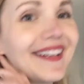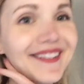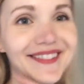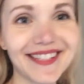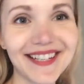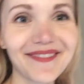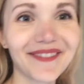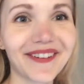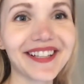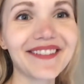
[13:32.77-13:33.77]
and didn't even
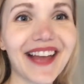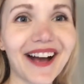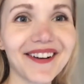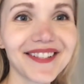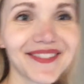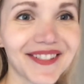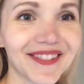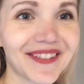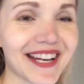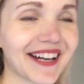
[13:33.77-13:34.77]
want to leave the house. We were
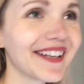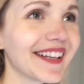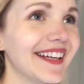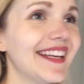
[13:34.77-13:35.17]
so tired.